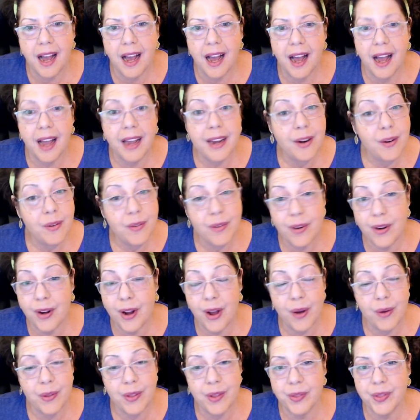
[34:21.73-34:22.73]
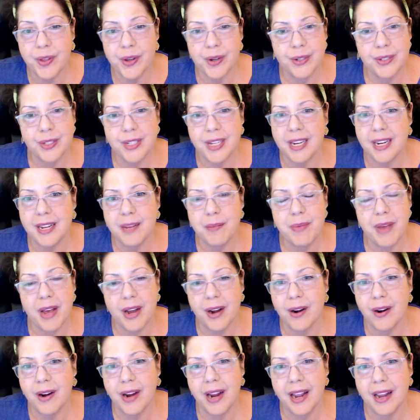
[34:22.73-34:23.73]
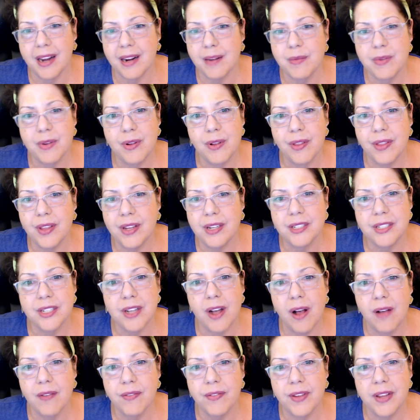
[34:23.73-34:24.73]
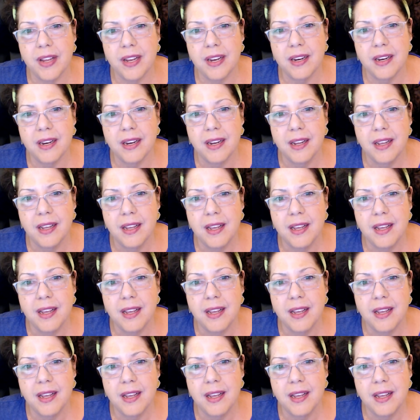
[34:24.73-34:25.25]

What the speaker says: I don't know that there's any better animal than dolphin,